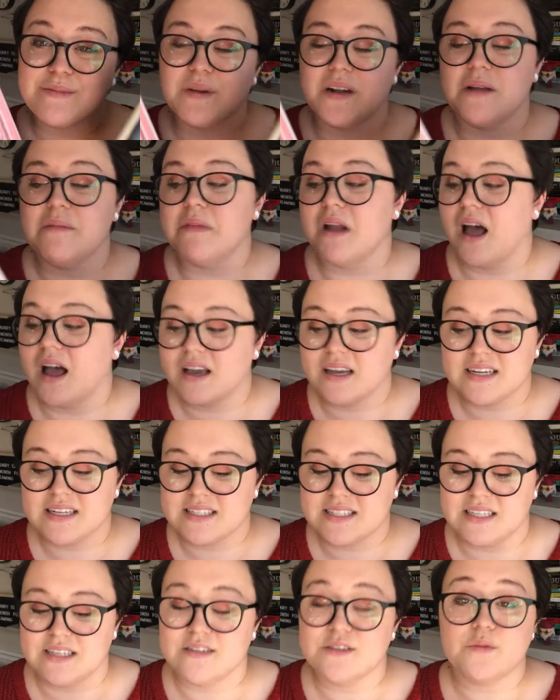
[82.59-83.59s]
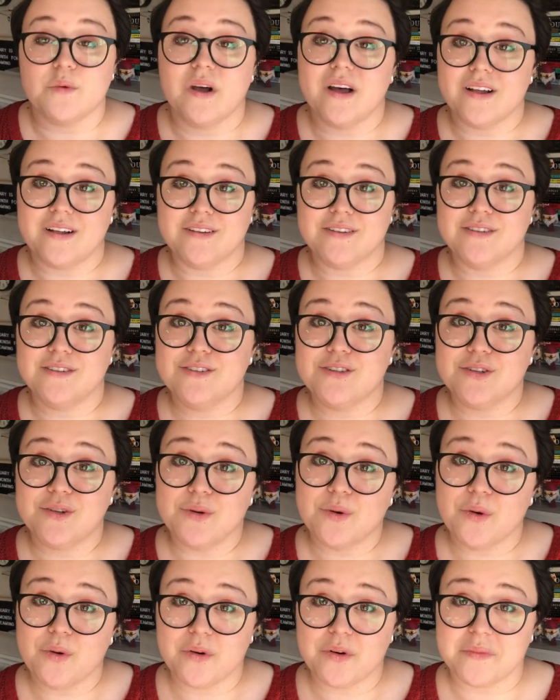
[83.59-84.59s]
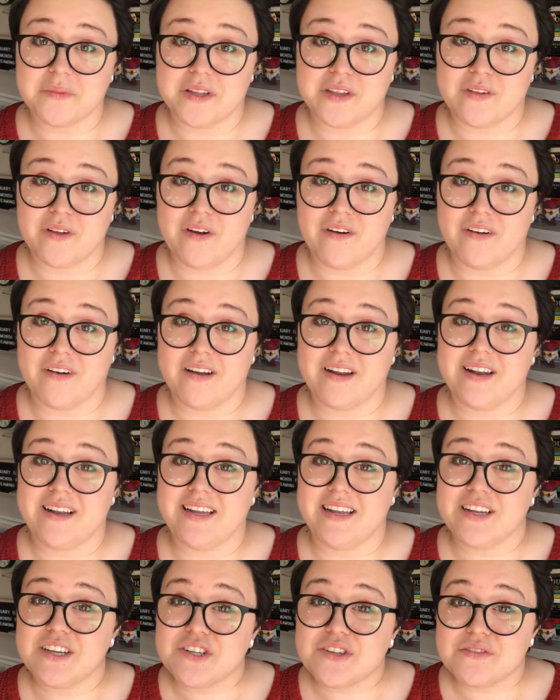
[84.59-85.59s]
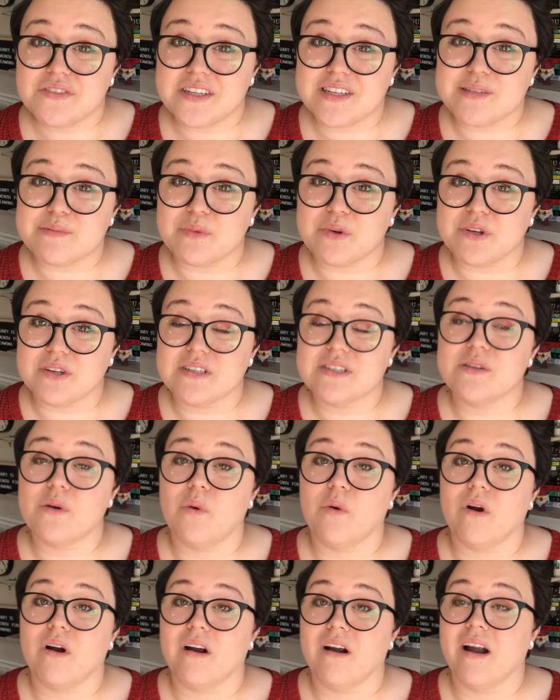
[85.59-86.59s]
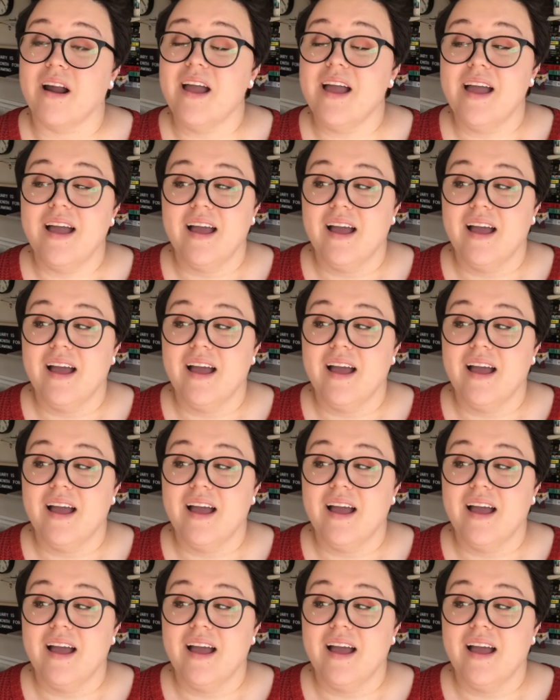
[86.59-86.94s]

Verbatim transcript: but I'm not gonna sit and dwell too horribly long on each of these books or